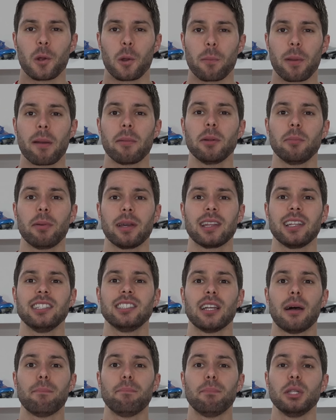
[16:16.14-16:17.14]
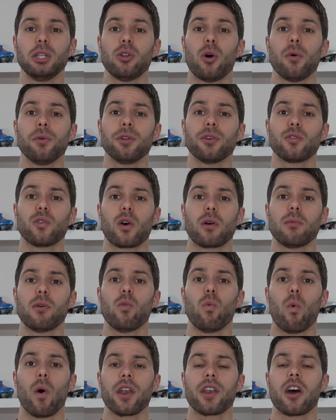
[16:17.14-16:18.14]
You'll be able to pick these up below their normal
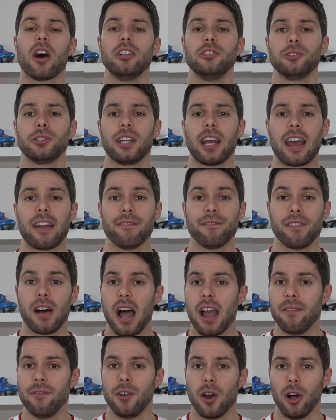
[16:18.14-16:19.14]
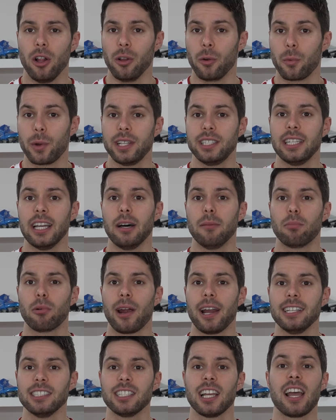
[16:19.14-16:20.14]
$105 retail price.